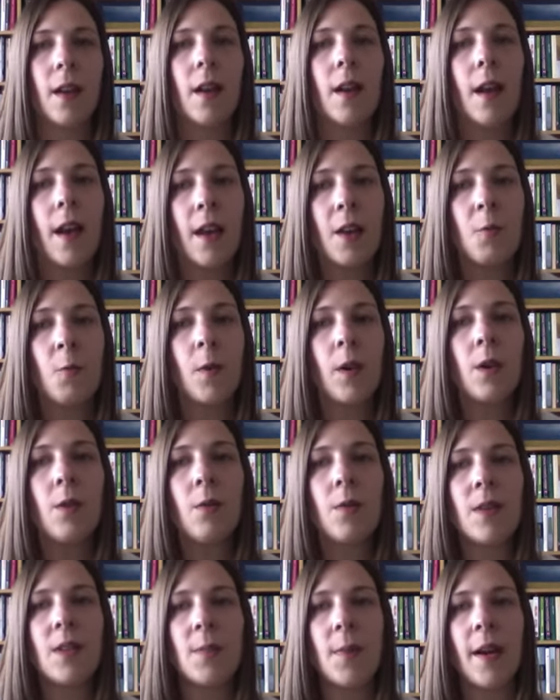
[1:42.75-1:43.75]
and will
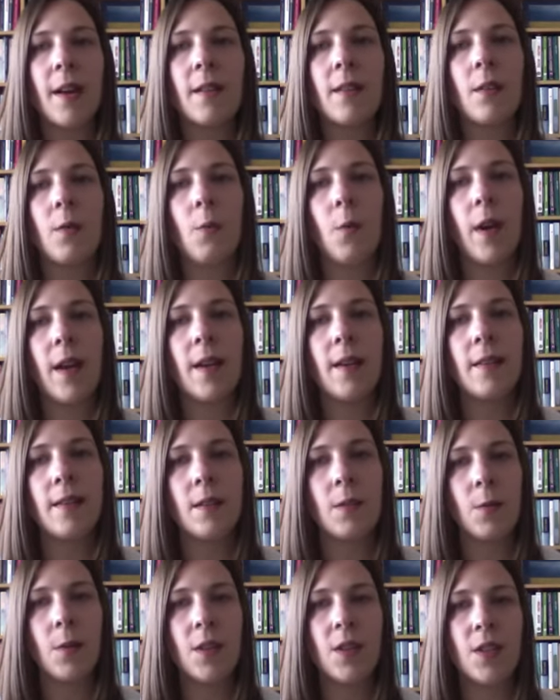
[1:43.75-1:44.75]
respect the ways in
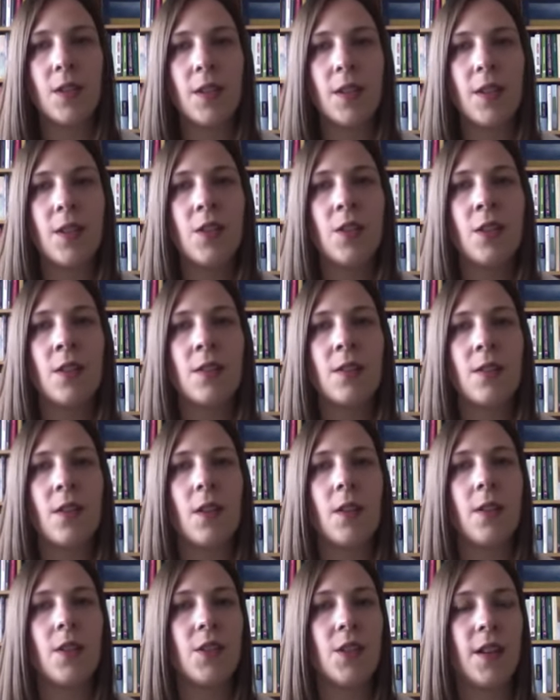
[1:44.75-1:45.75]
which Indigenous
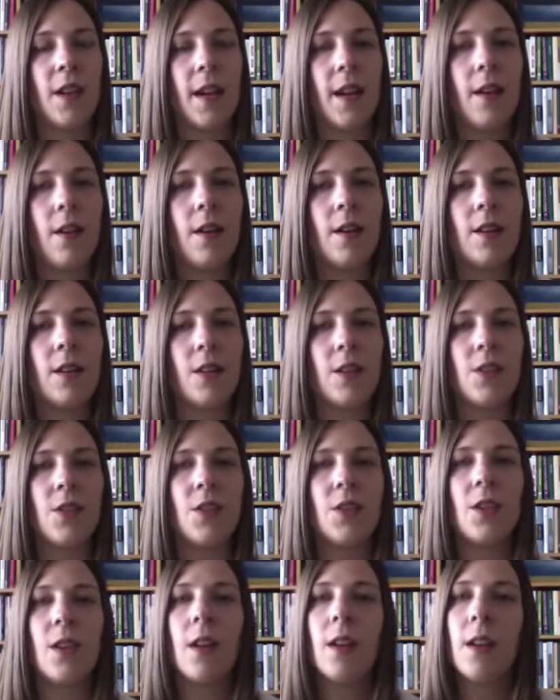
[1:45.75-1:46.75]
knowledge and
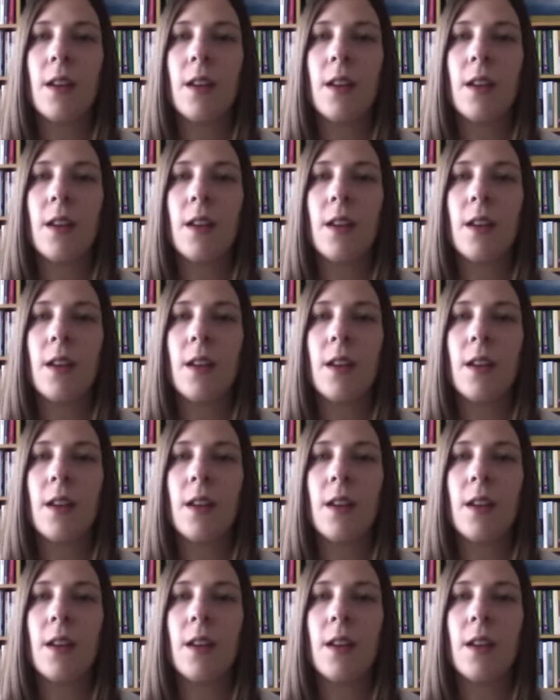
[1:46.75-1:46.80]
heritage